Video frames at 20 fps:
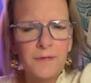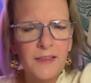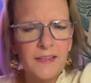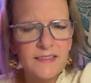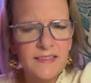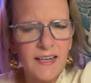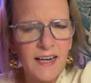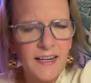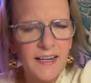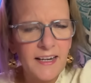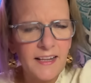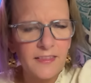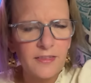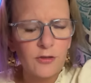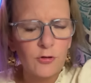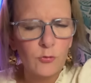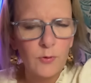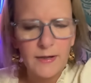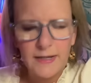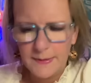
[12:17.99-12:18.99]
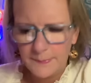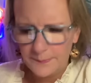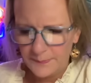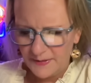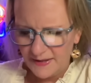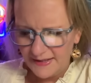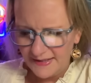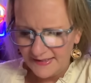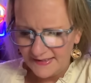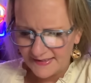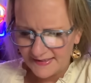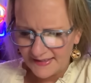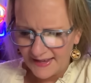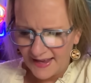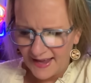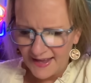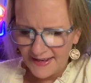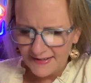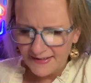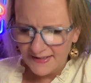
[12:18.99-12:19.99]
That's not a three-piece
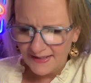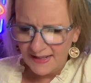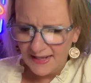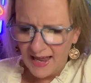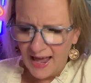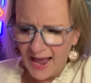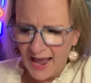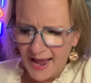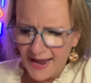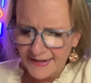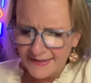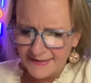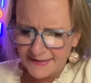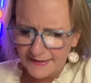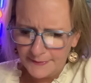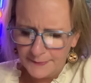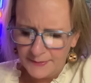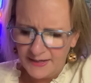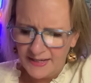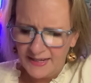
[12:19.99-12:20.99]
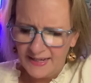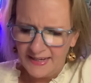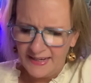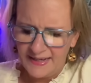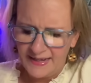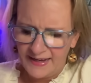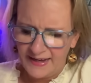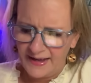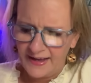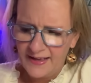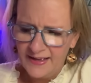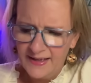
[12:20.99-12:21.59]
set. Lied to me.